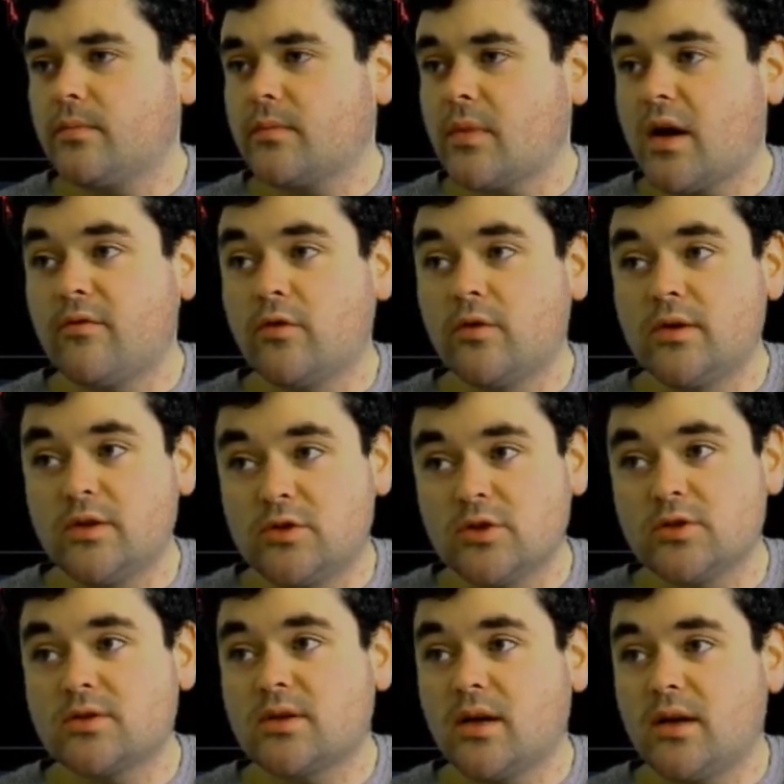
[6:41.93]
I've only
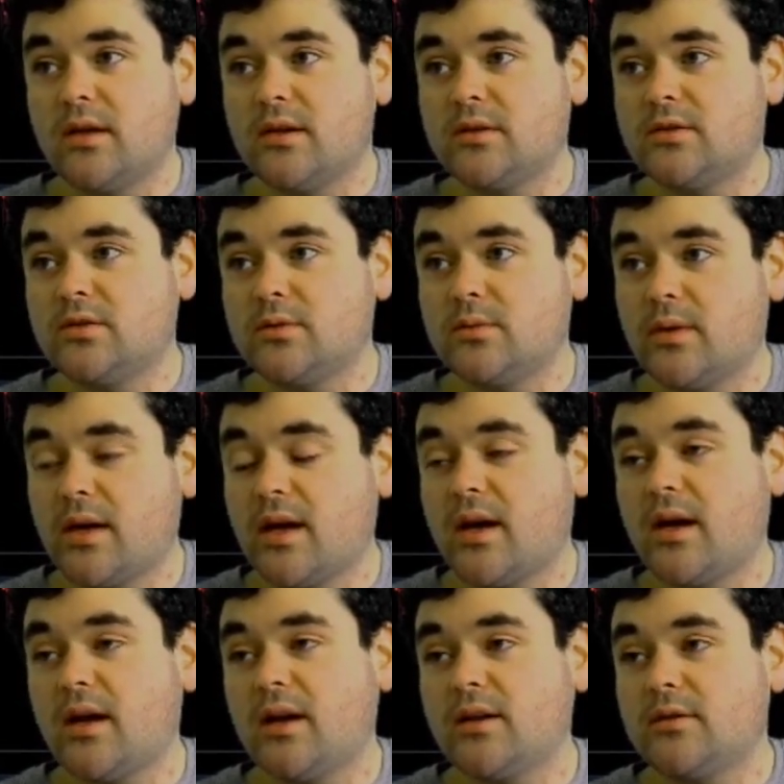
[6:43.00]
just got into
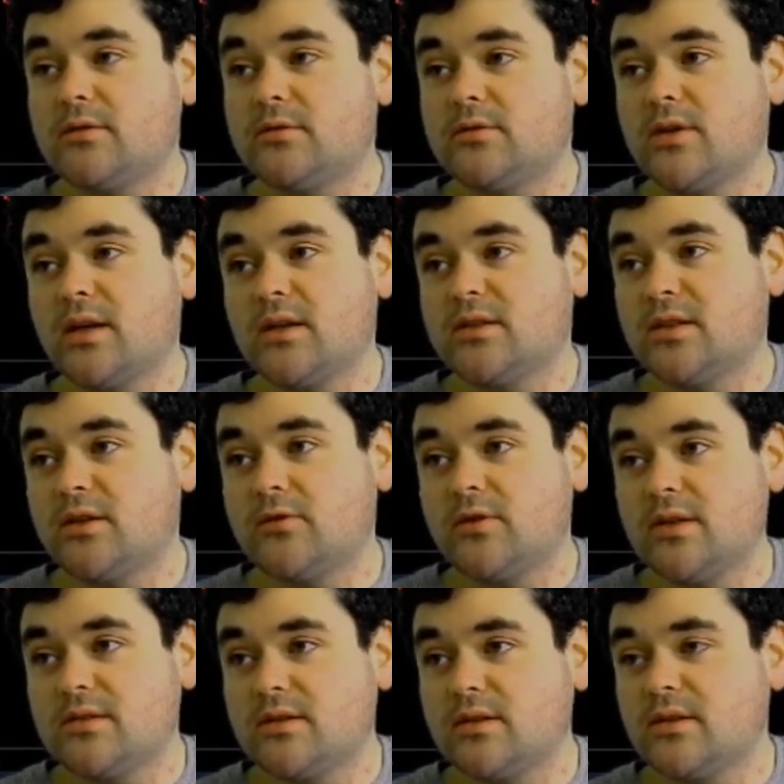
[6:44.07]
Dragonchain
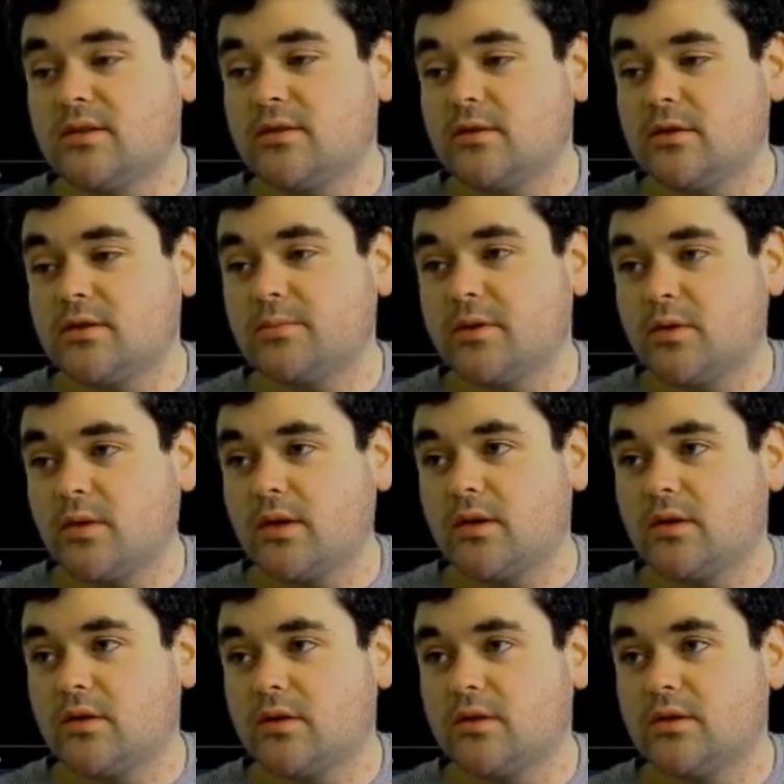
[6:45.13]
recently, so it's been quite
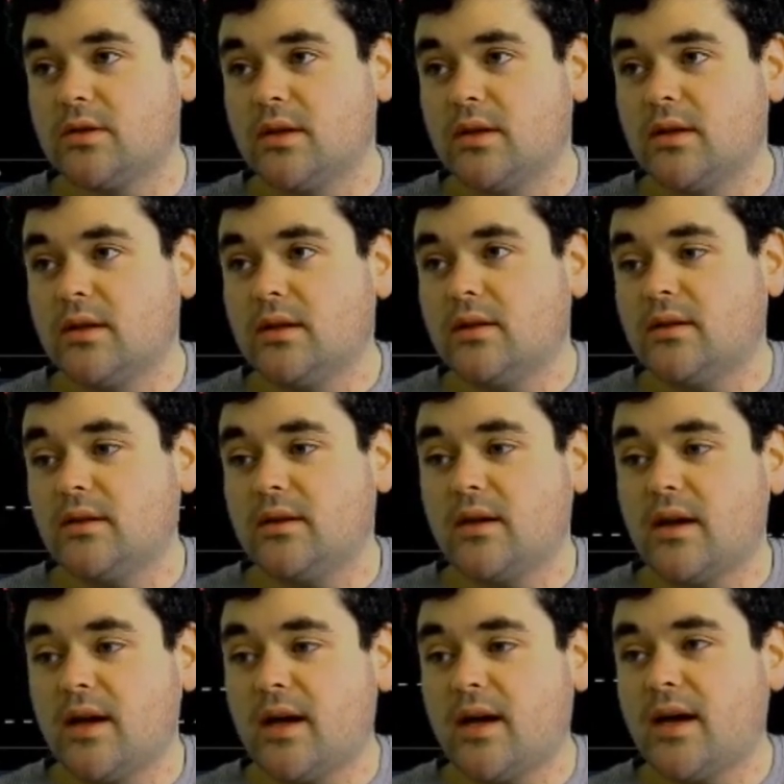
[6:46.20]
good.
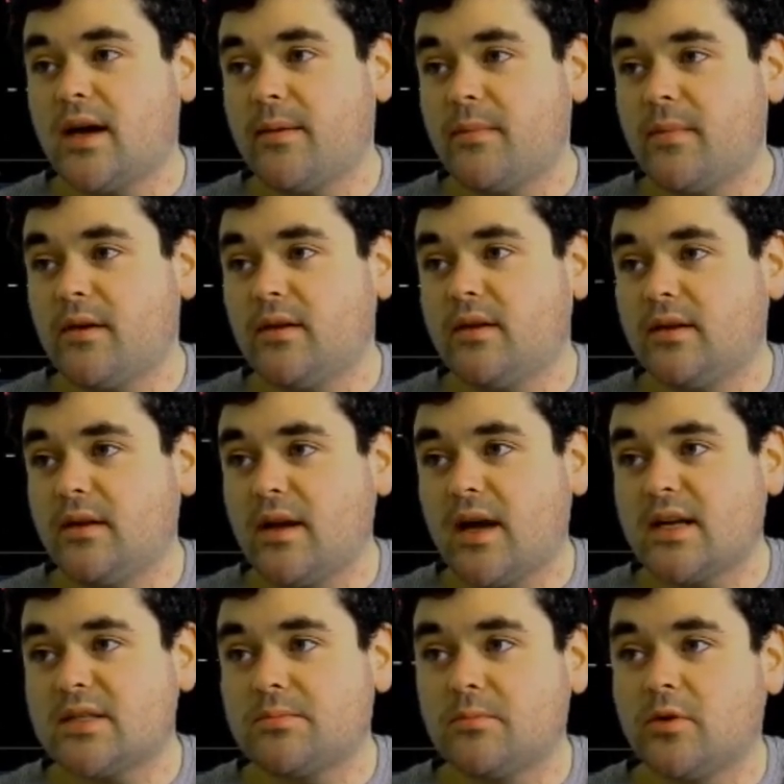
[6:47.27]
In the
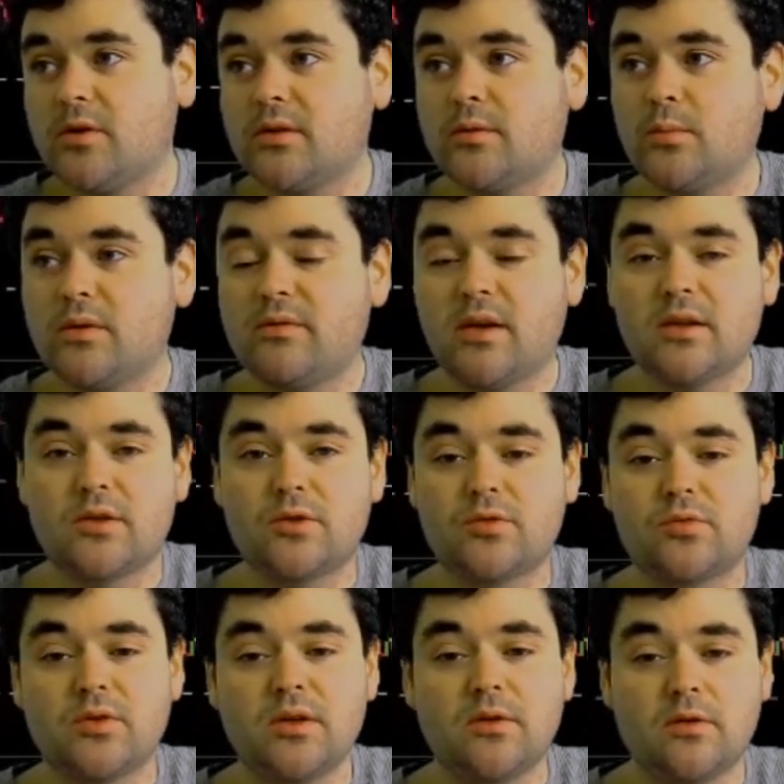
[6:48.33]
last month we've had
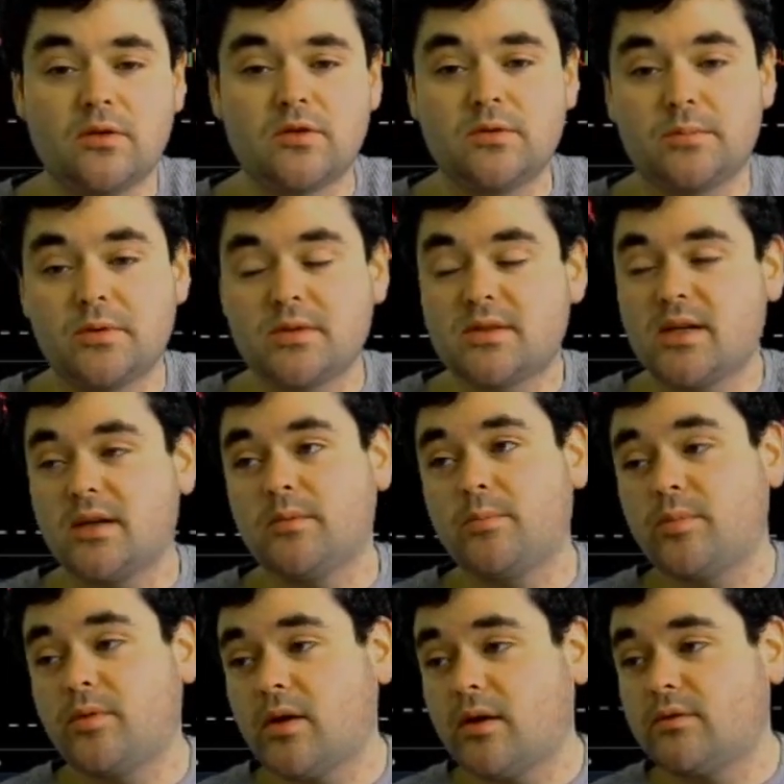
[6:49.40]
300%
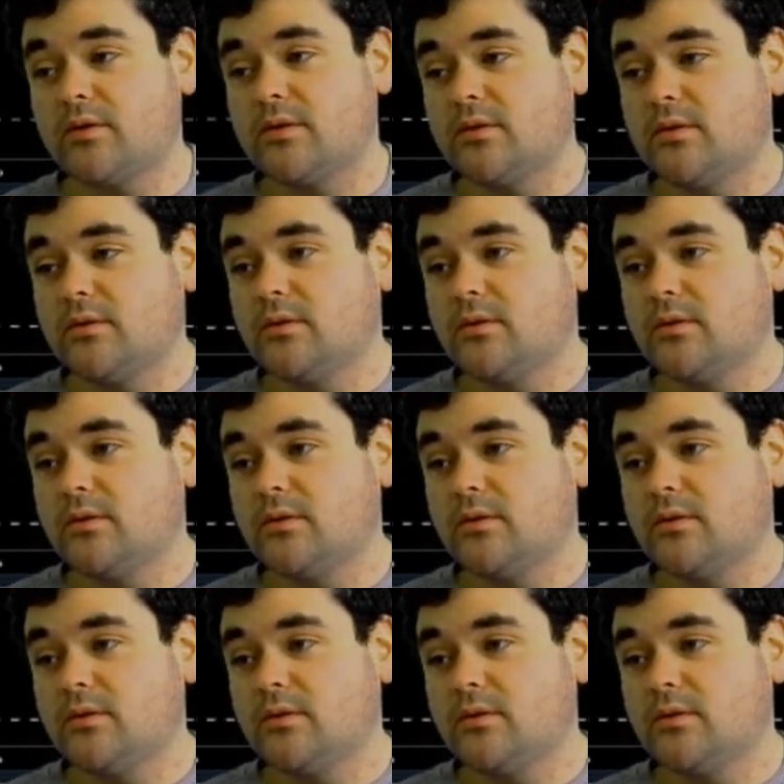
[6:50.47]
profit.